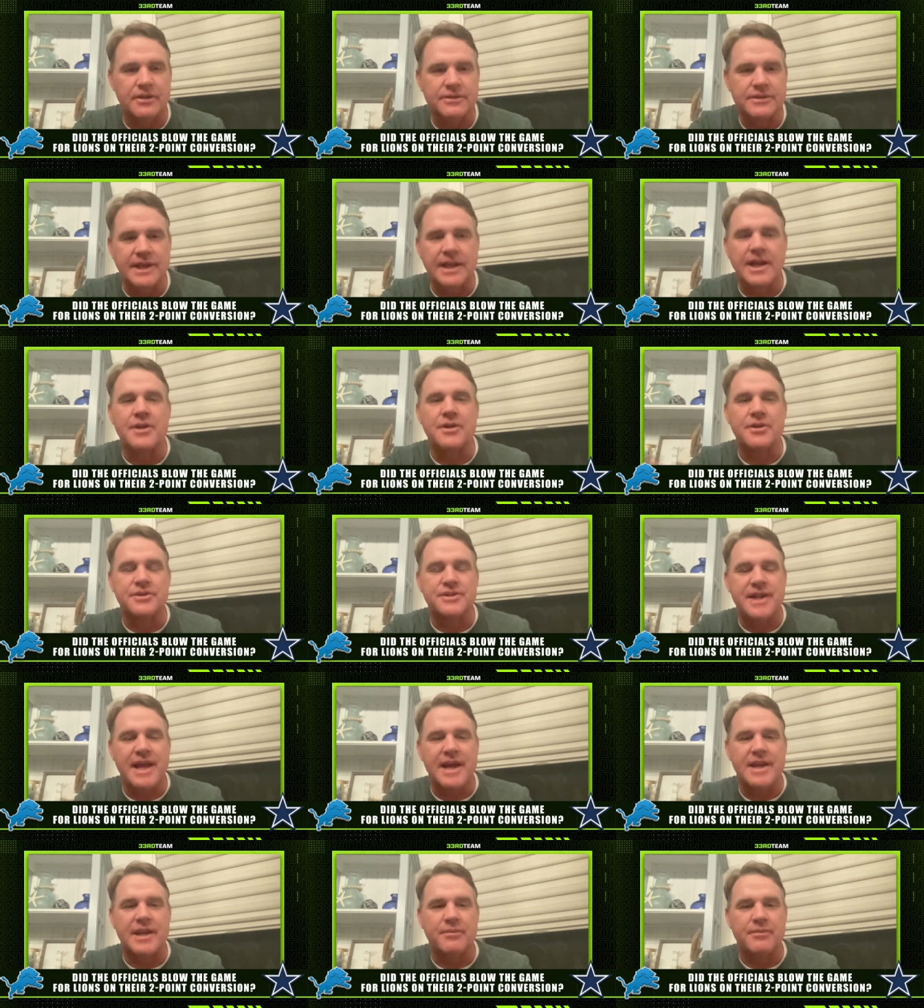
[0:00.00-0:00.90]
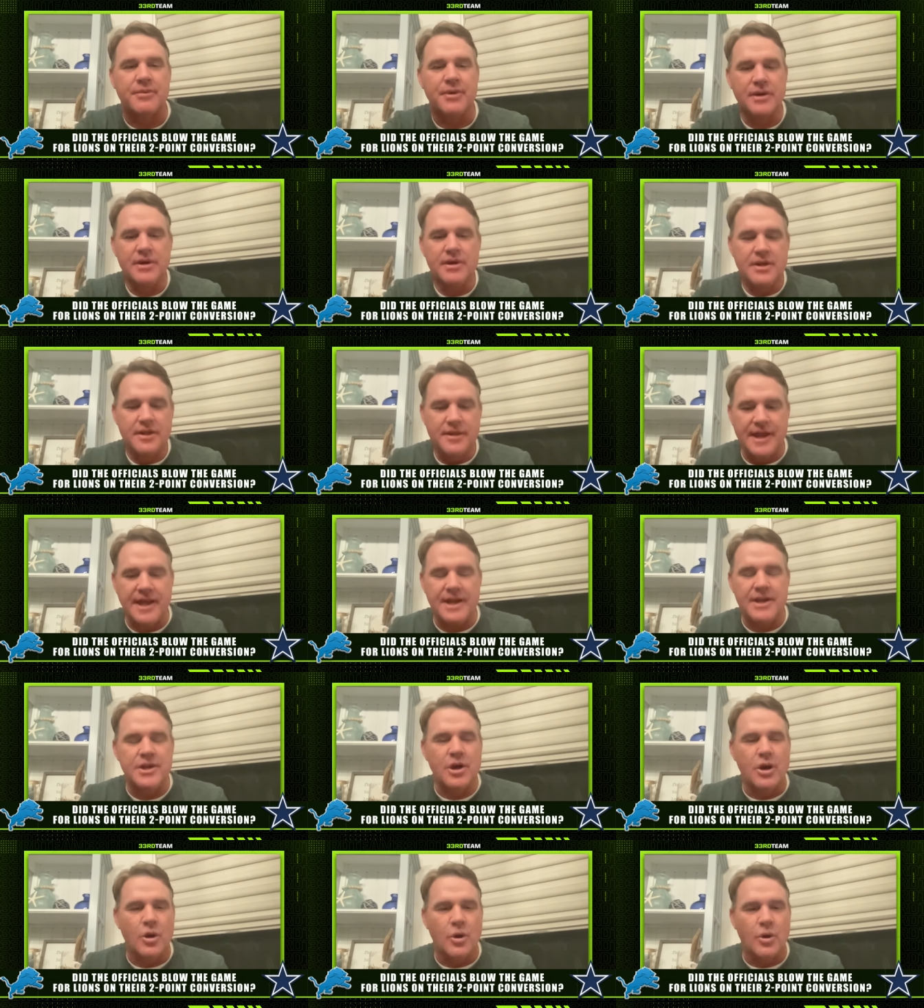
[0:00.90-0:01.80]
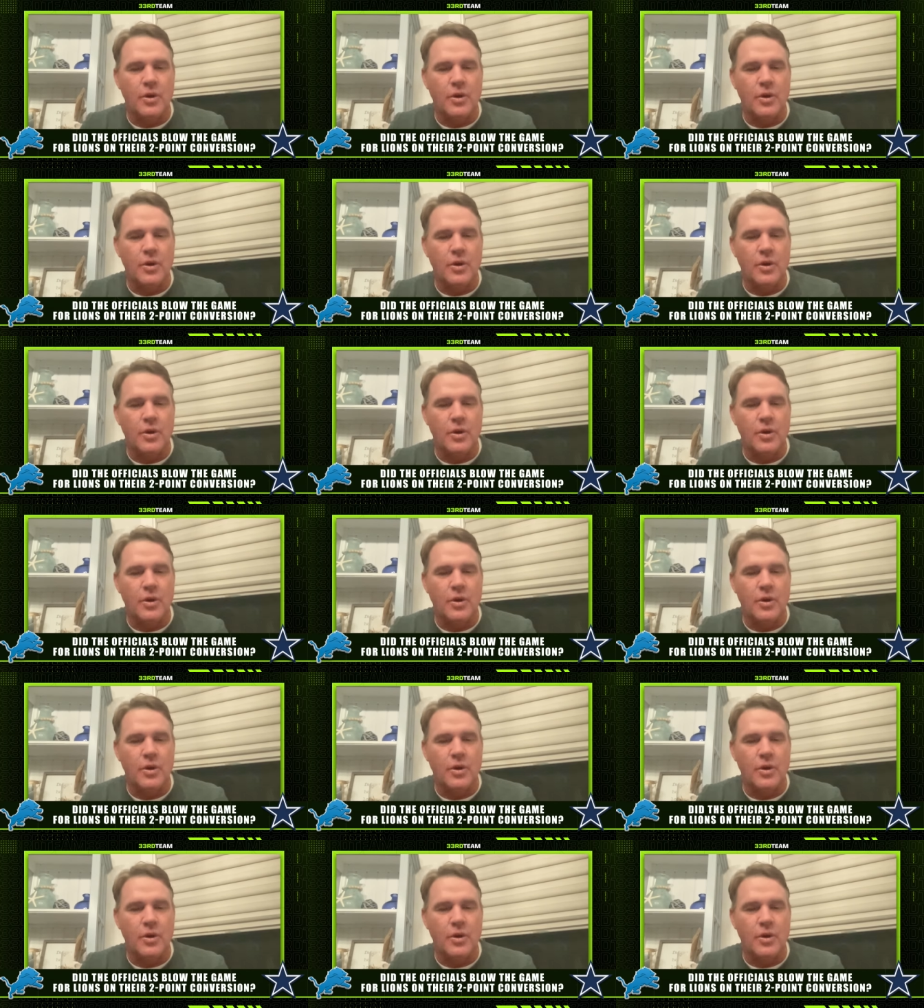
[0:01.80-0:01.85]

They understand them. They know